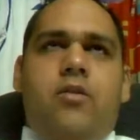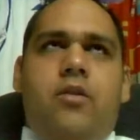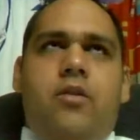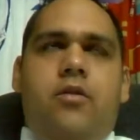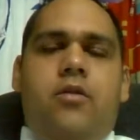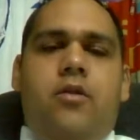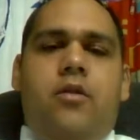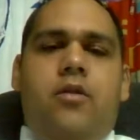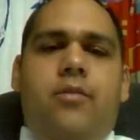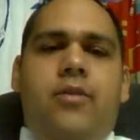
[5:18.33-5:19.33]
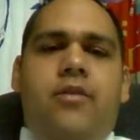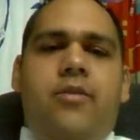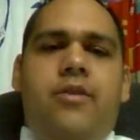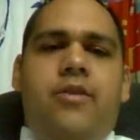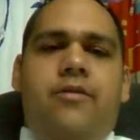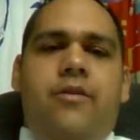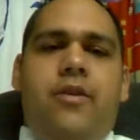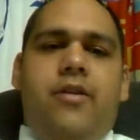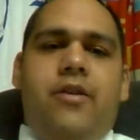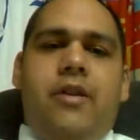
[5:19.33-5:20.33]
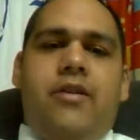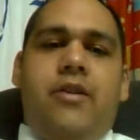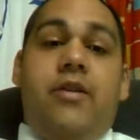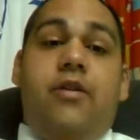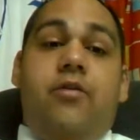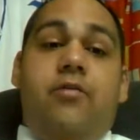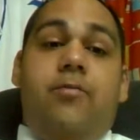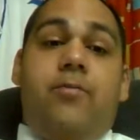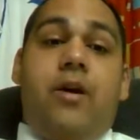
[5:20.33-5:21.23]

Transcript: The other bit of business for you is that the new